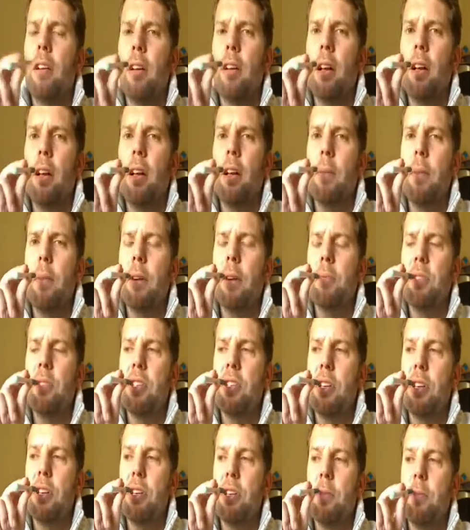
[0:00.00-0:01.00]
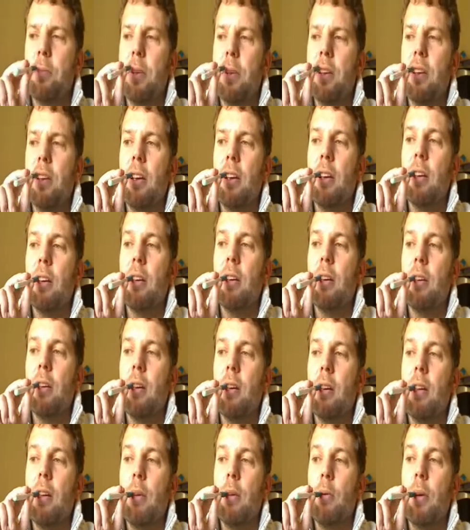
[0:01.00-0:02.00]
I'm just going to smoke
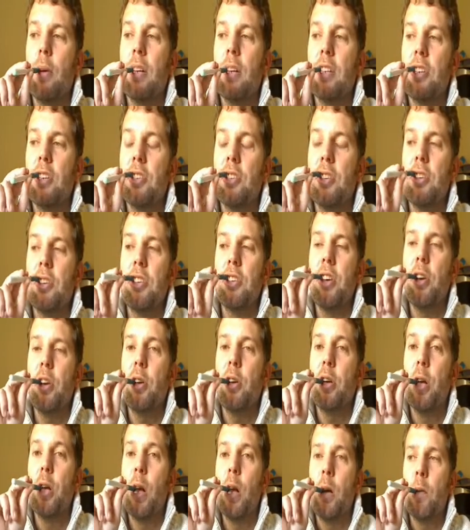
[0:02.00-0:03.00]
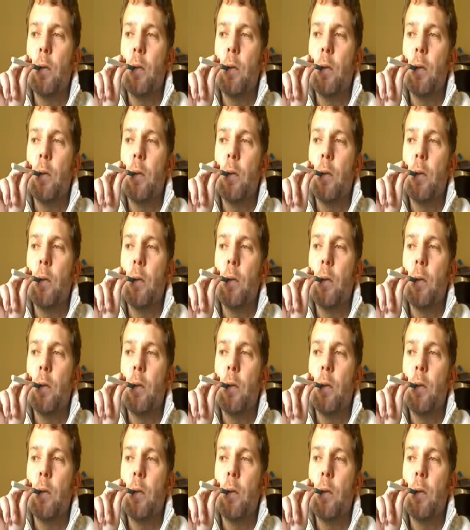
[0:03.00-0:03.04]
another one just to show you.